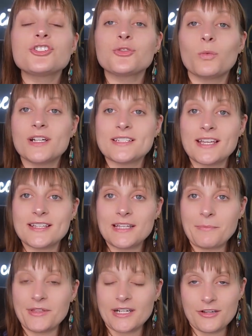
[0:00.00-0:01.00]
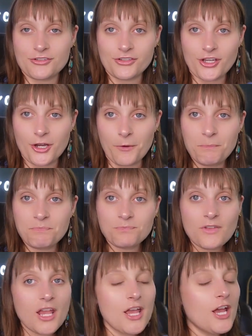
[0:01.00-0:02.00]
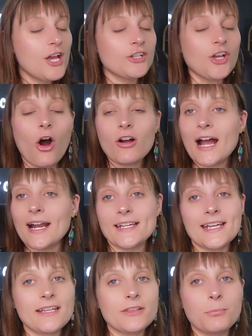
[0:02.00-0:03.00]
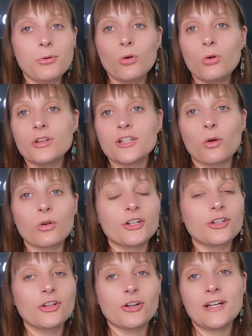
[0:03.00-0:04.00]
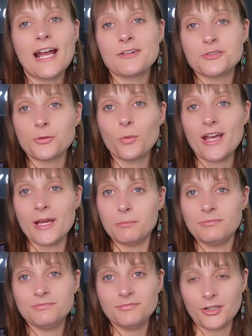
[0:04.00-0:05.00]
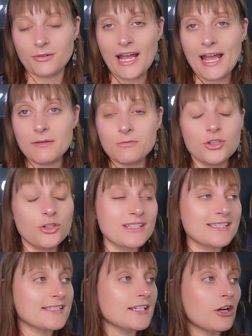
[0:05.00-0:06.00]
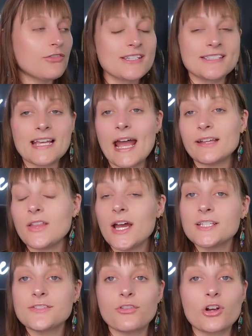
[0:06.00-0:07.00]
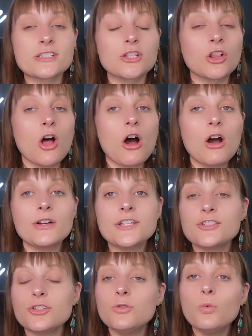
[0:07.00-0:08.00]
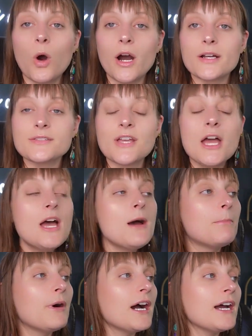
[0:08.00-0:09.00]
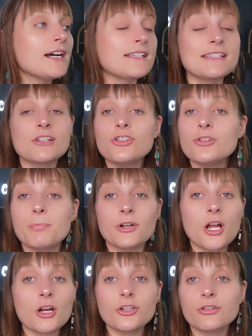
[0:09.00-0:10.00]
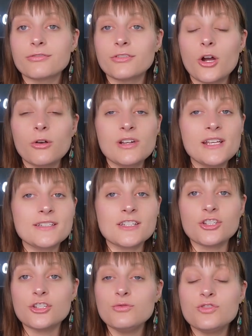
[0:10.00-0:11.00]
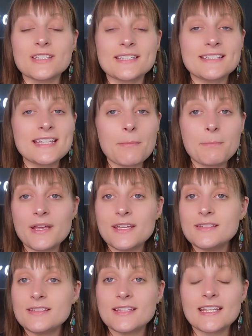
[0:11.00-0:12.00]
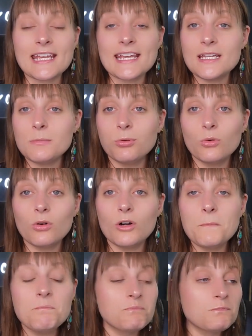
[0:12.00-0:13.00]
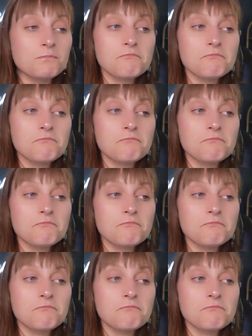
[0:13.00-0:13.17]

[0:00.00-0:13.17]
just want to say something else too. Y'all got to get in the pool in order to learn how to swim. Okay, you can sit on the sidelines for as long as you want, but until you put on your floaties and you just step into the kiddie pool,